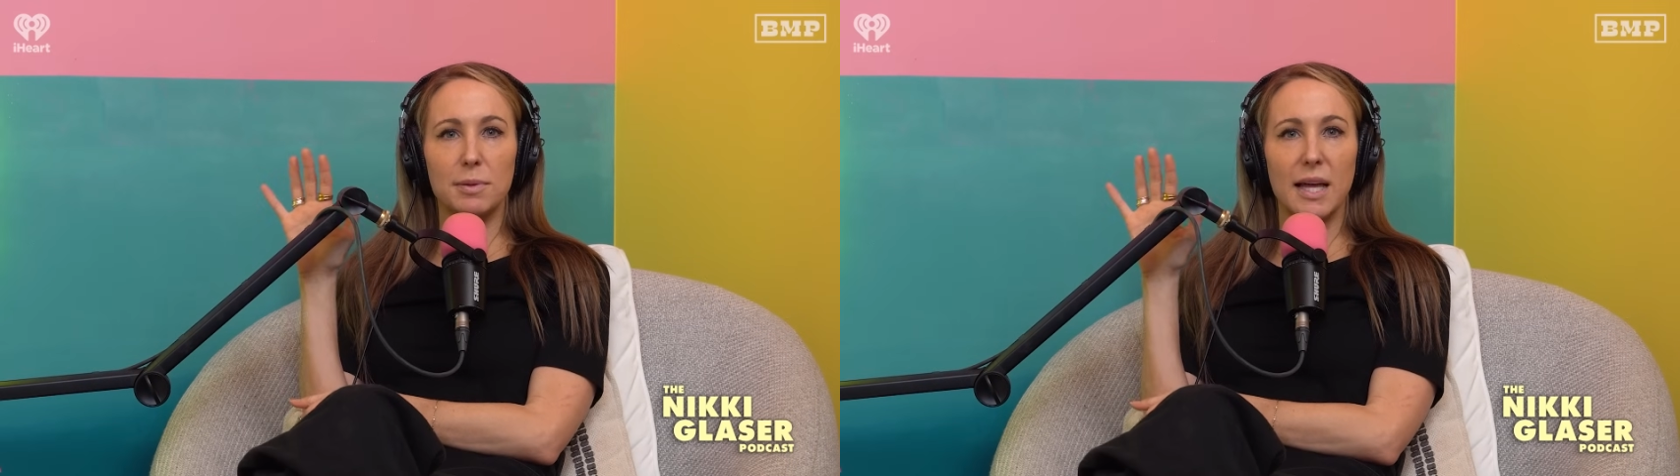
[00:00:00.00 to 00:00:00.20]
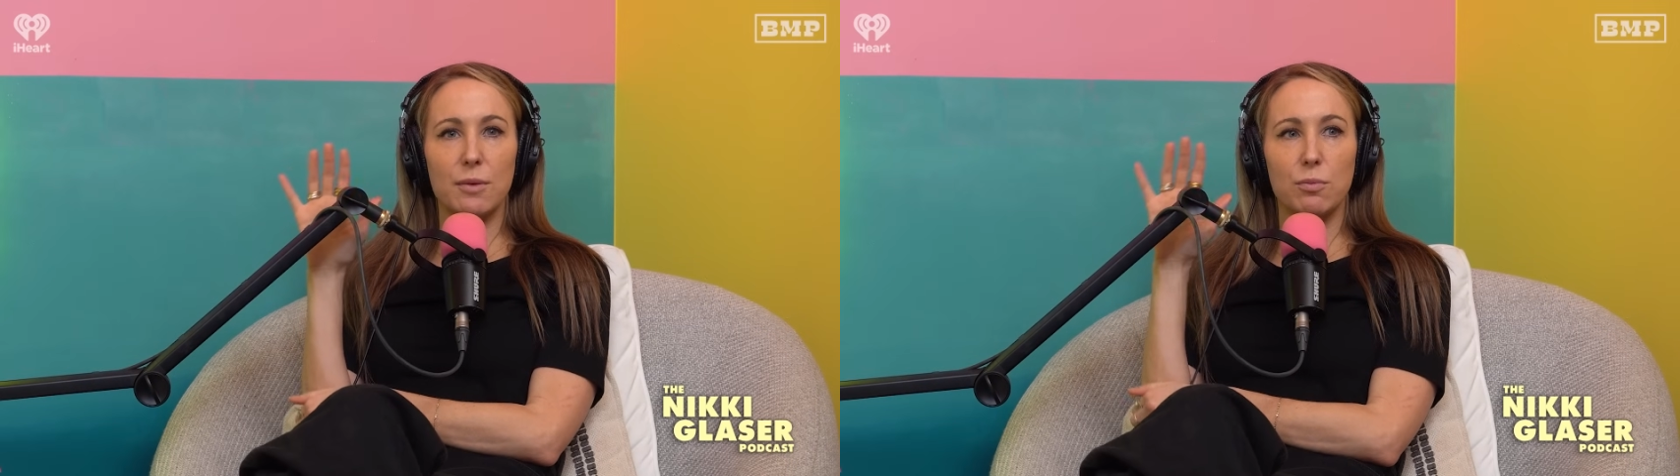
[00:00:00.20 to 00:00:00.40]

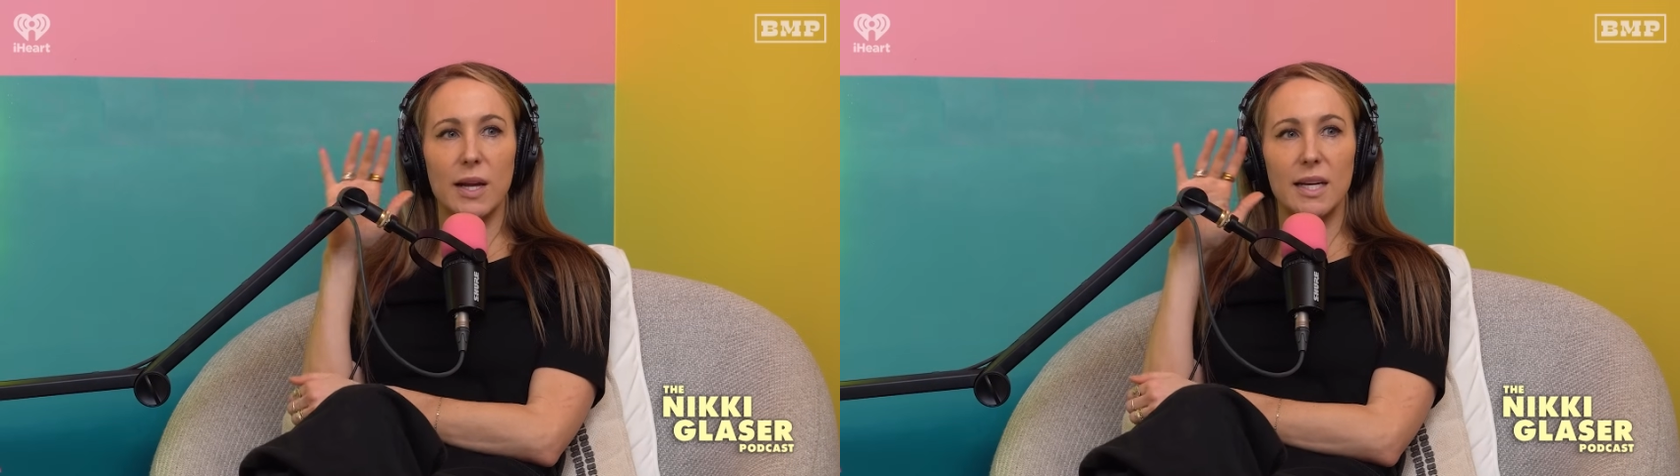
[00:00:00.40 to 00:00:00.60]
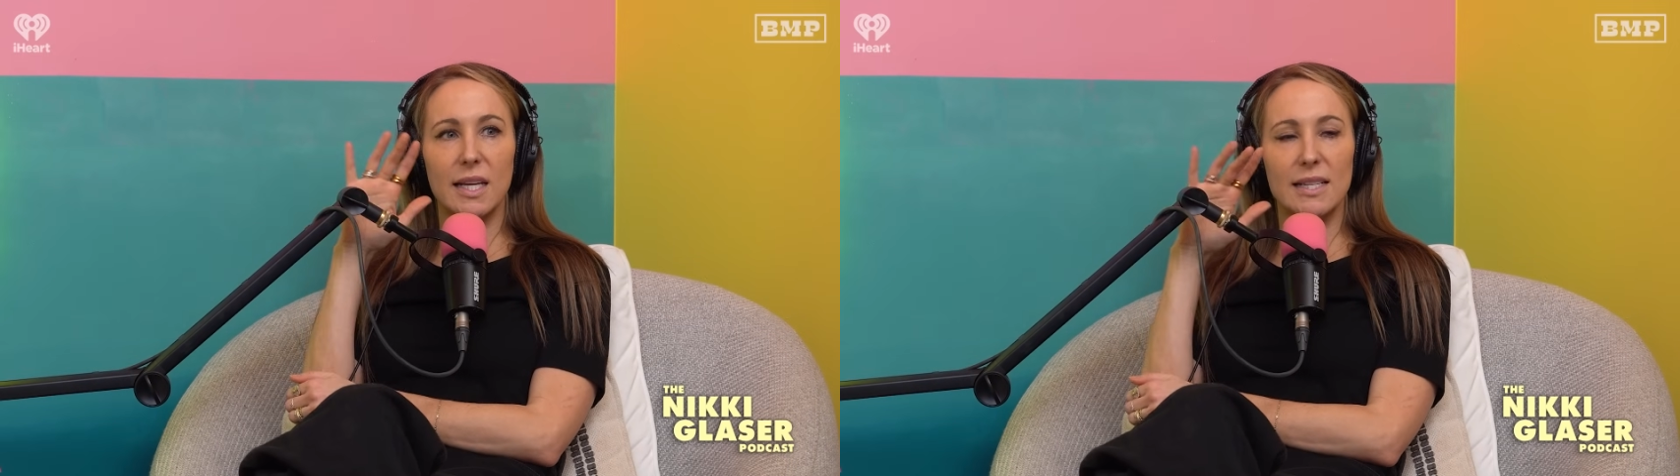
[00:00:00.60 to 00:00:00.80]
play
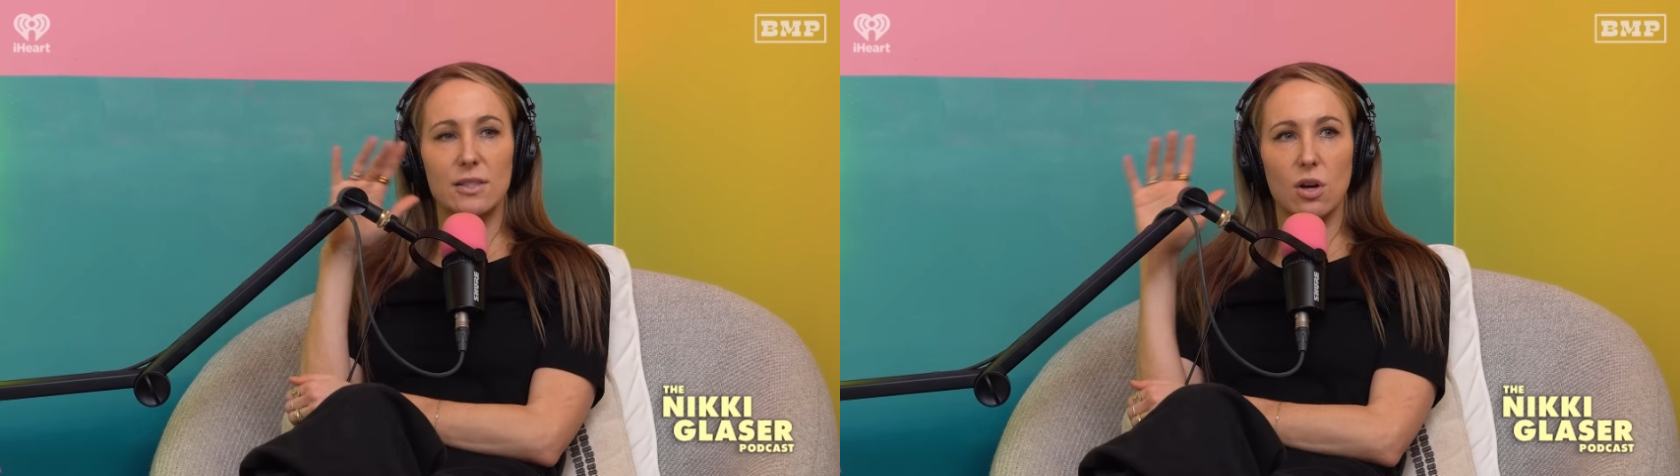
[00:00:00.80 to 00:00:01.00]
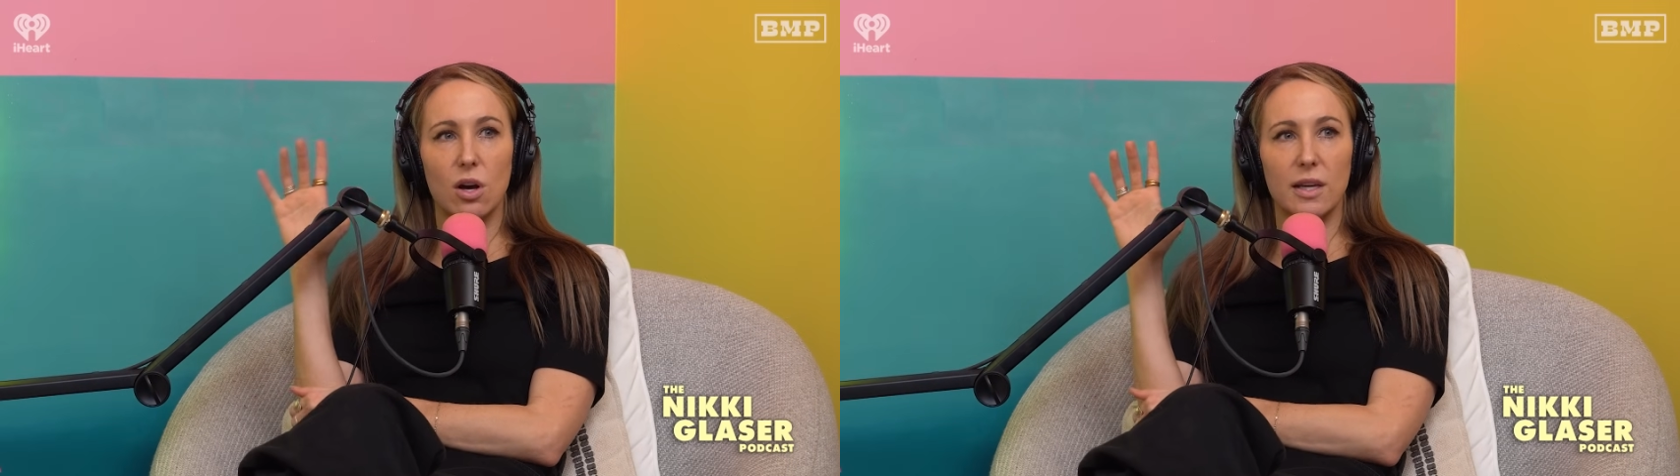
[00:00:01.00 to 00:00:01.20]
when
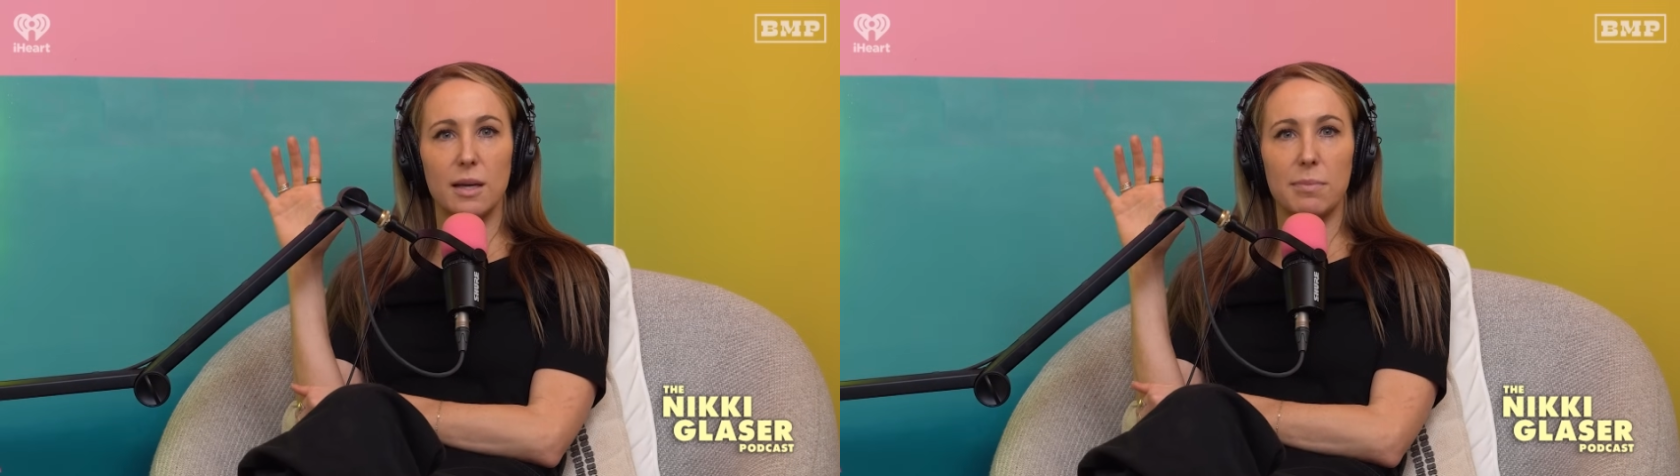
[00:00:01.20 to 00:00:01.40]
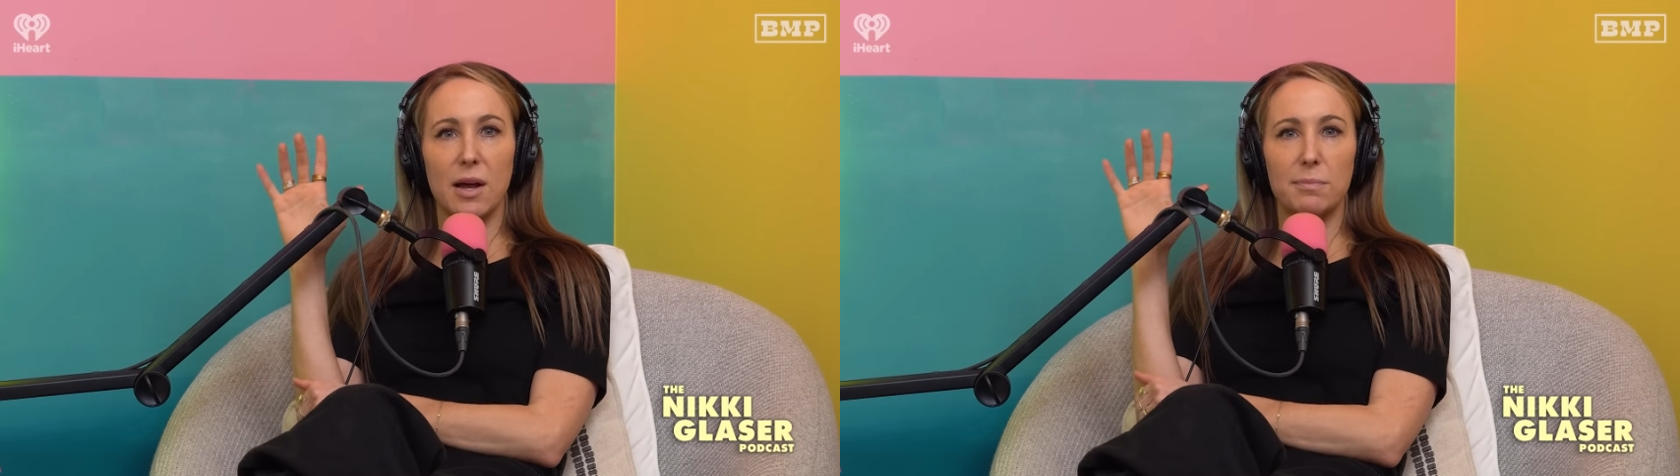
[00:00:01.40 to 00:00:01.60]
he's
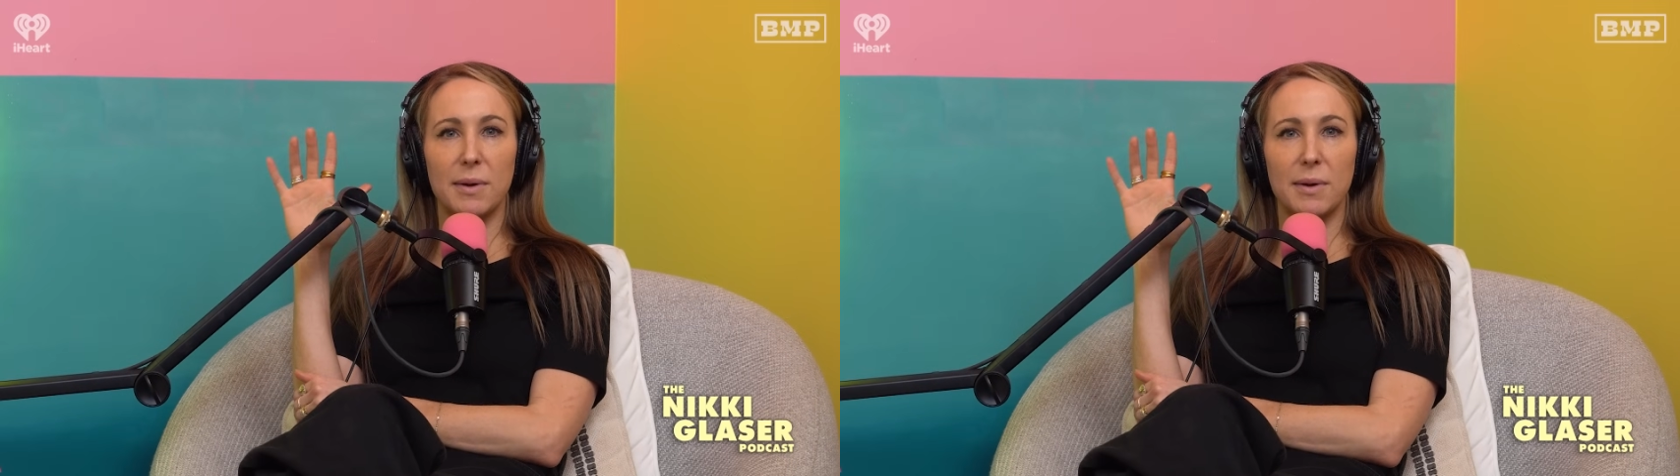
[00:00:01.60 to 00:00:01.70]
talking about it,